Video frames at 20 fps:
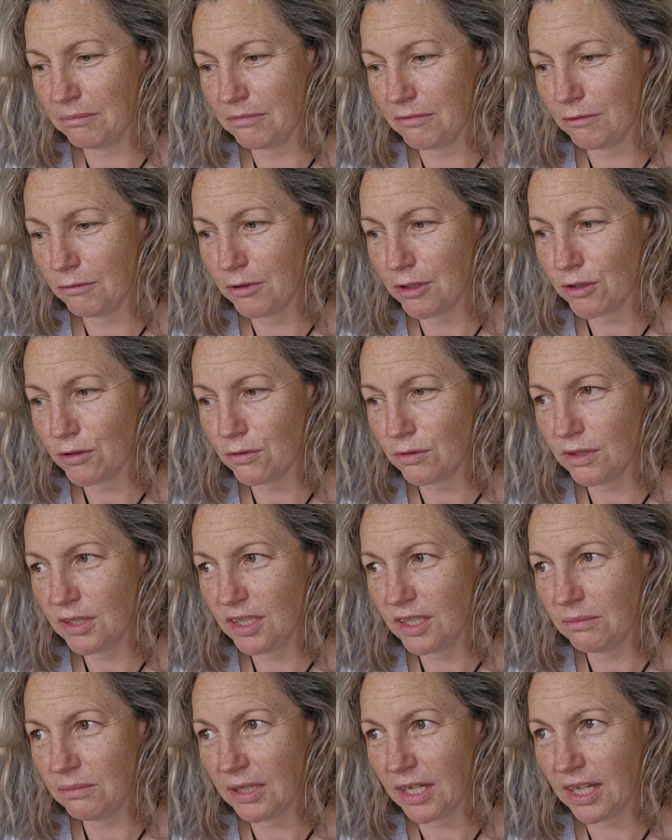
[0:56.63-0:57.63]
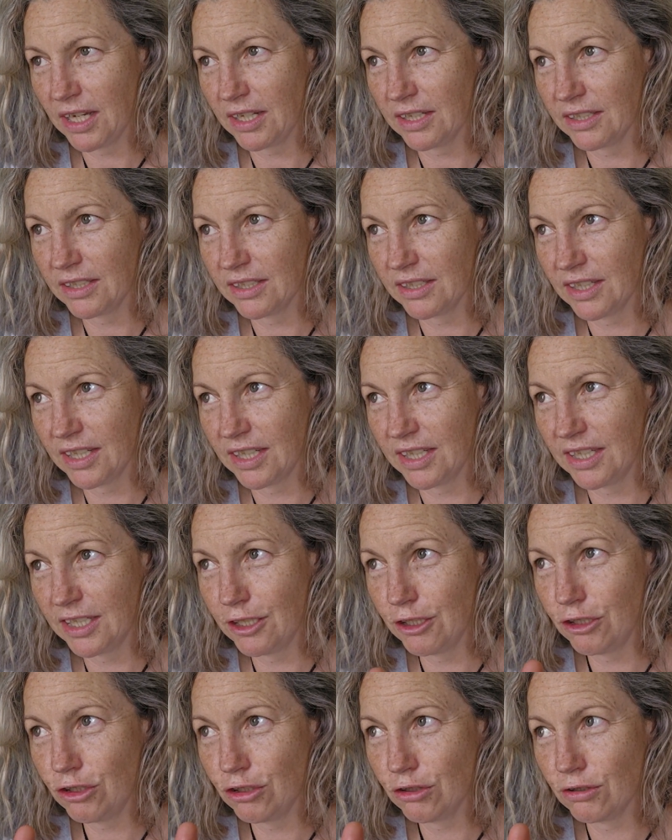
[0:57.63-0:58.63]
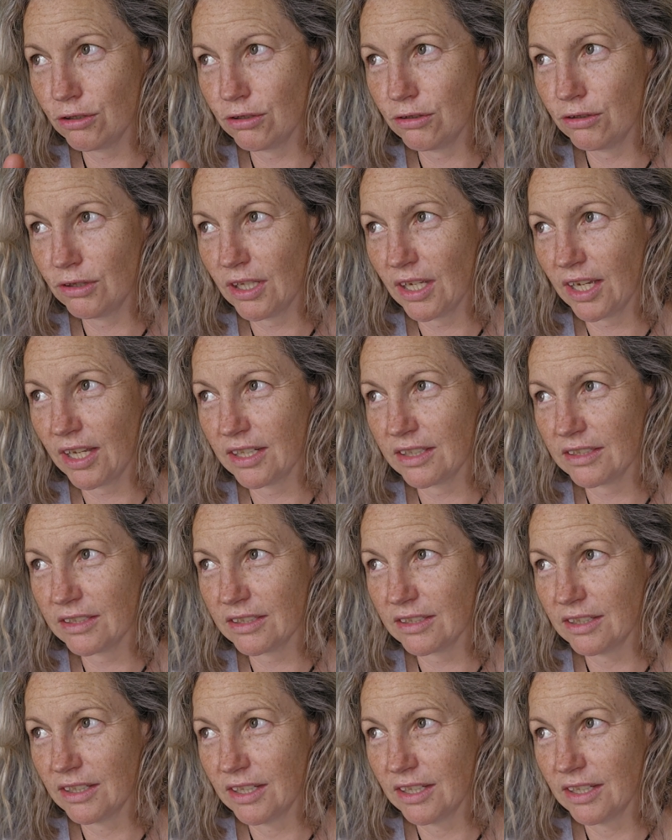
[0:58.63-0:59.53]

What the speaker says: we're talking about an issue that